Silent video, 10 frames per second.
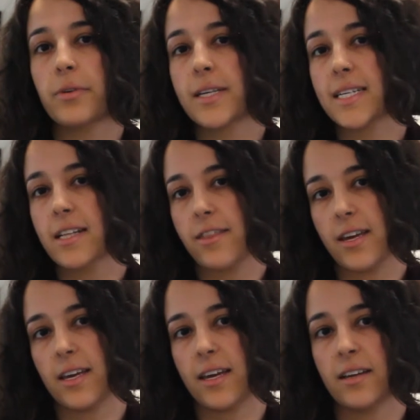critical
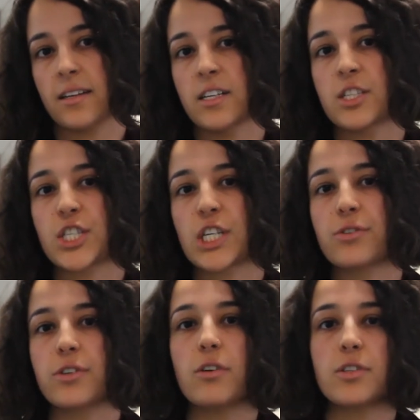thinking,
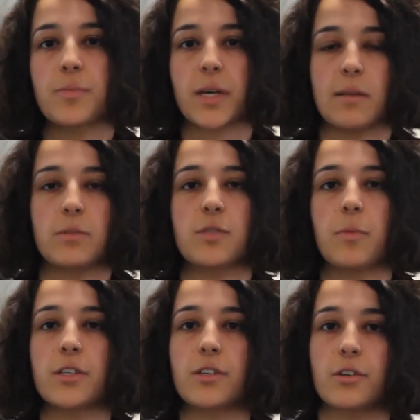children also become
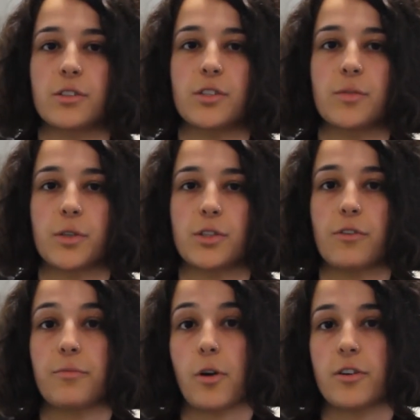smarter consumers
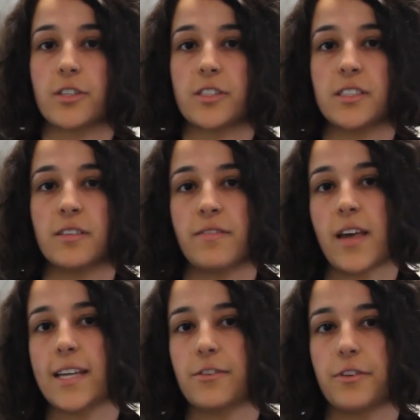of products
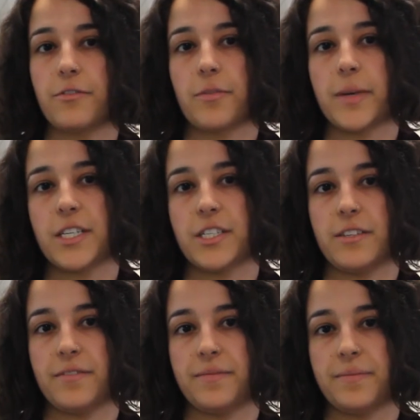and of
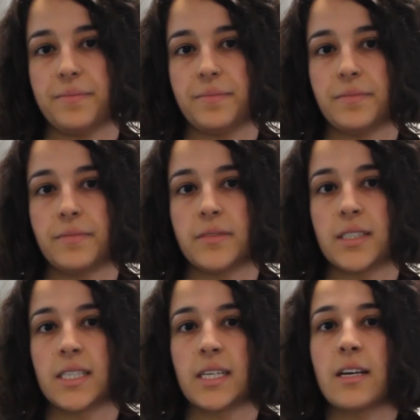information.
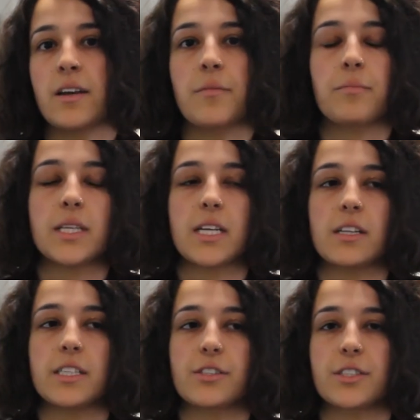Media
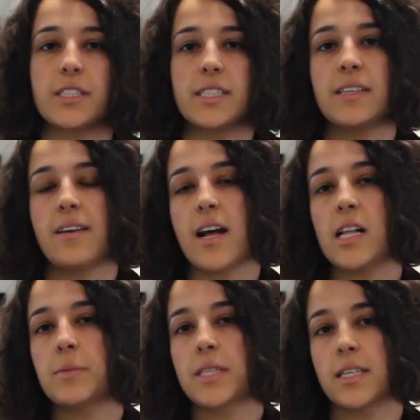literacy
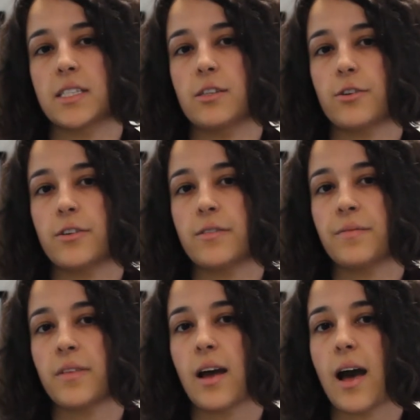helps kids learn
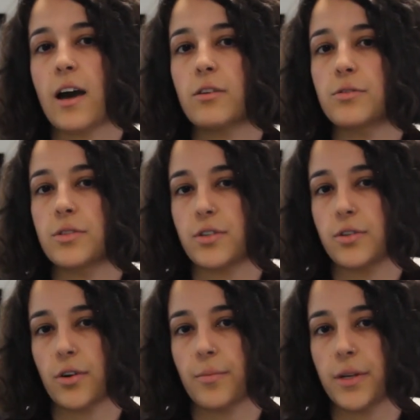how to
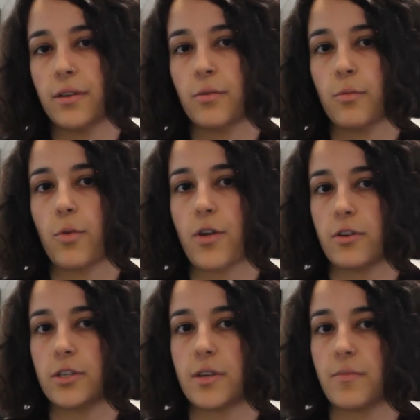determine
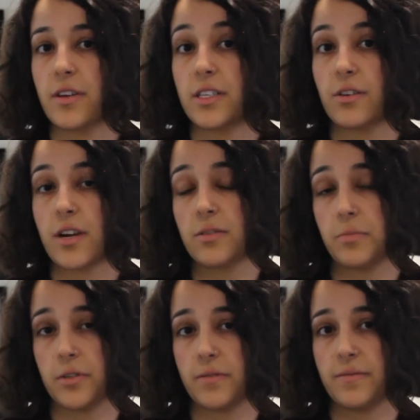whether something is
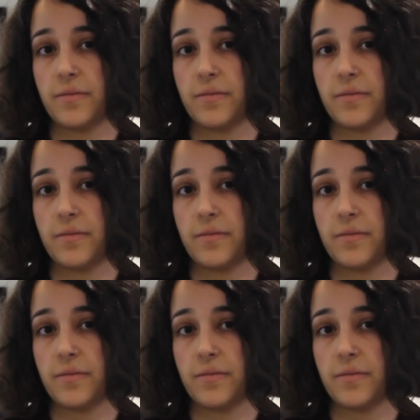credible.